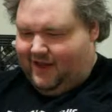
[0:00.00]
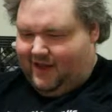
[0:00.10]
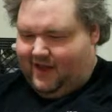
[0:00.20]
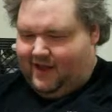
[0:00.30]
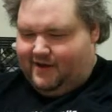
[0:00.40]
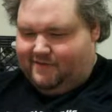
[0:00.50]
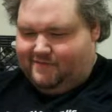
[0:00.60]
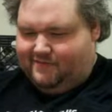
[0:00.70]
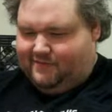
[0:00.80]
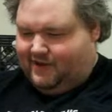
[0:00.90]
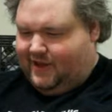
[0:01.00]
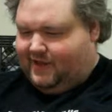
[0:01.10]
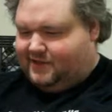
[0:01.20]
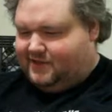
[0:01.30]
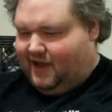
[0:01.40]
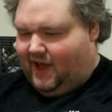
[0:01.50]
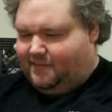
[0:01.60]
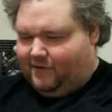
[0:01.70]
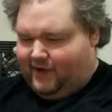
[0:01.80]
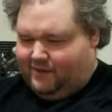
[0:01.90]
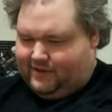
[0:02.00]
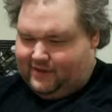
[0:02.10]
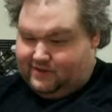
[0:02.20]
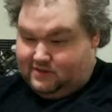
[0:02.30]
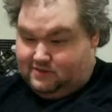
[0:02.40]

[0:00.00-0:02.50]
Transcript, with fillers: I am yes, something. I'm okay with this.